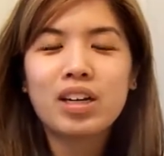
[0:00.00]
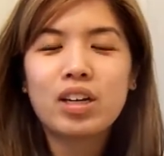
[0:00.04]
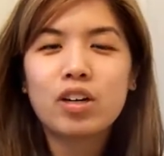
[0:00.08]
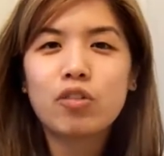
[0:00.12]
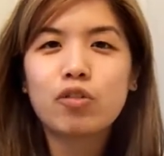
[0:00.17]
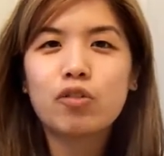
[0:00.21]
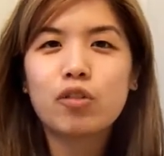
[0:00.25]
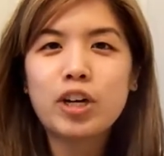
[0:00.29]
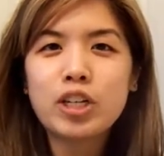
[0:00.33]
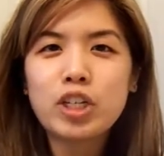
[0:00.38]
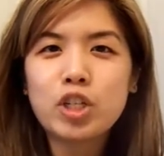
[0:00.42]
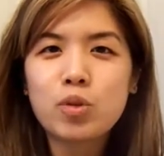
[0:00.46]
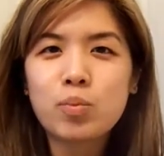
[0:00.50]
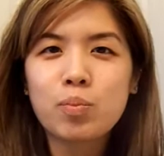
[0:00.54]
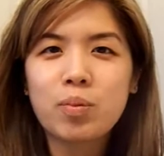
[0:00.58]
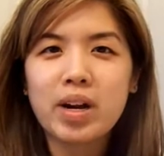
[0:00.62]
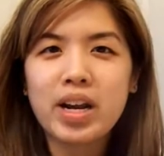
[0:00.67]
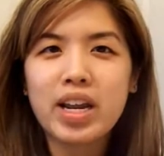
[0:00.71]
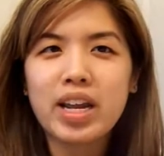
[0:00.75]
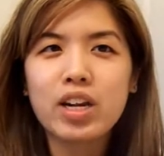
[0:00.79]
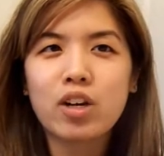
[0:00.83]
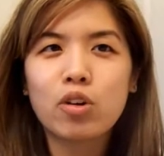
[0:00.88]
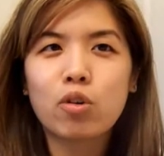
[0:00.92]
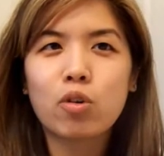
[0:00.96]
French
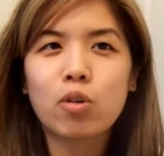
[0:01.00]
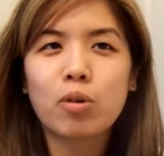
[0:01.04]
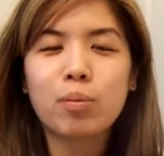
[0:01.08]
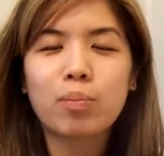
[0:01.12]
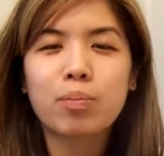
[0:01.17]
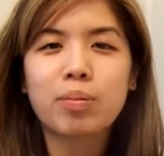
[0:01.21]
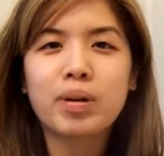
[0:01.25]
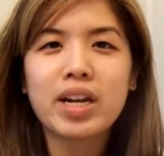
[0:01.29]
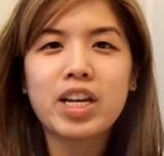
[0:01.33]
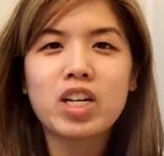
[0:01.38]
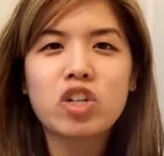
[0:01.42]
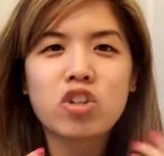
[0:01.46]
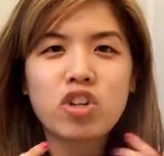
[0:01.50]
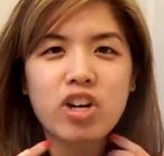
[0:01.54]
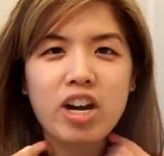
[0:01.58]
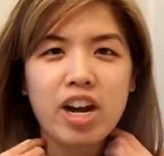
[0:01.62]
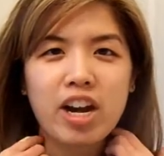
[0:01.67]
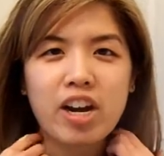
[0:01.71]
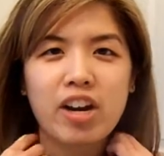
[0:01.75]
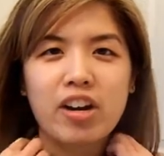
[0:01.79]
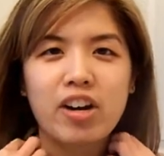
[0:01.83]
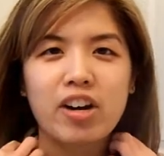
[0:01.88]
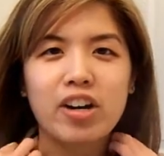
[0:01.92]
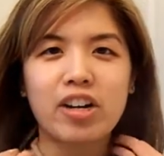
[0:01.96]
braid or braid your
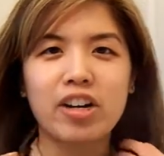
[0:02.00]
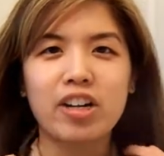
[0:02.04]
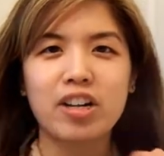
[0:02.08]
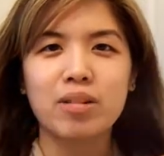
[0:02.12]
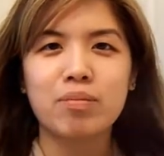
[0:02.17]
hair